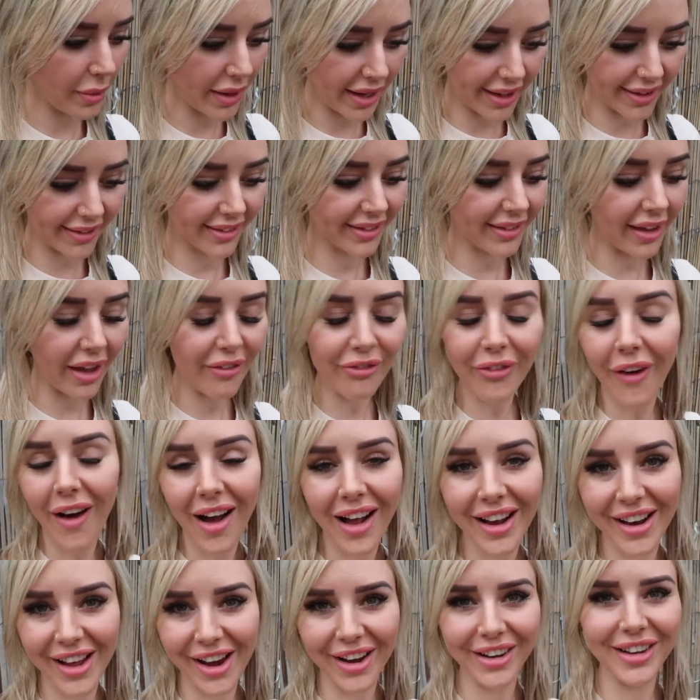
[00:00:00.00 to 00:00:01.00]
but it's
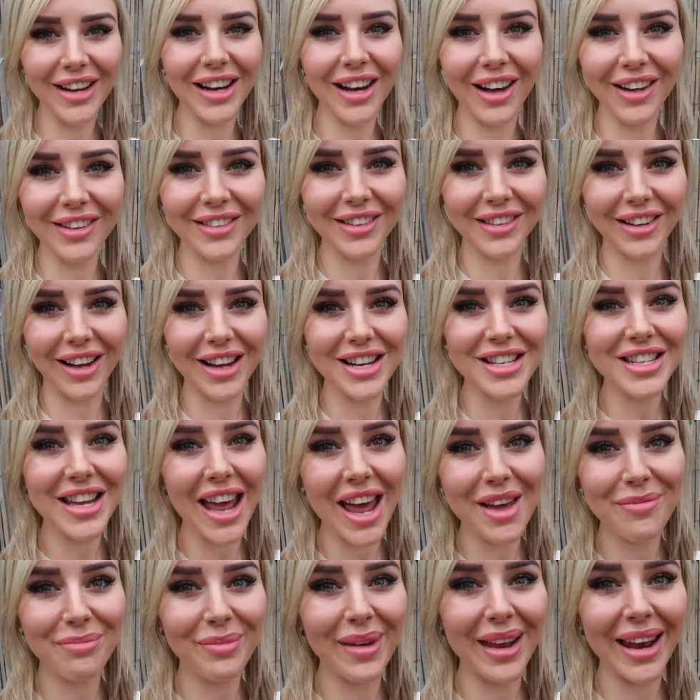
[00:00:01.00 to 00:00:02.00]
fine. It only lasted like
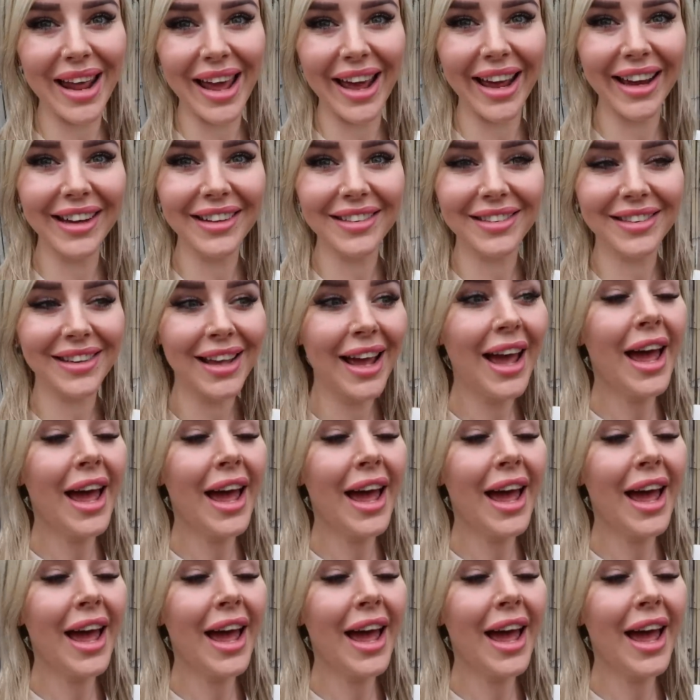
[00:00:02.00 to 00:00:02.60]
ten minutes.